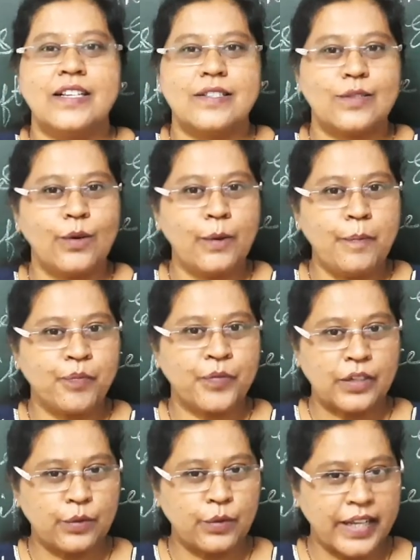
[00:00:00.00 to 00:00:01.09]
So
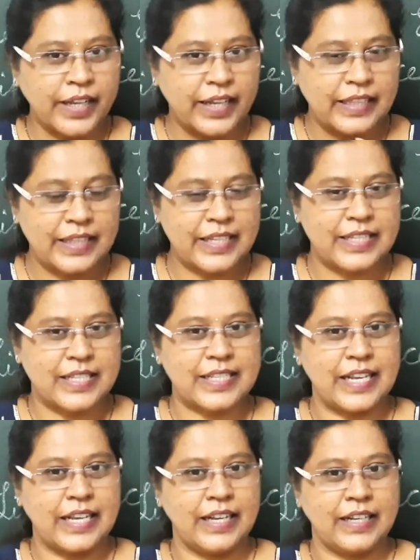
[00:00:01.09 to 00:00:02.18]
today in this
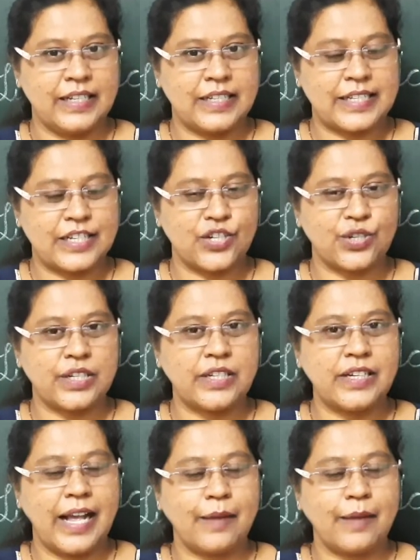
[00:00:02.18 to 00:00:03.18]
session,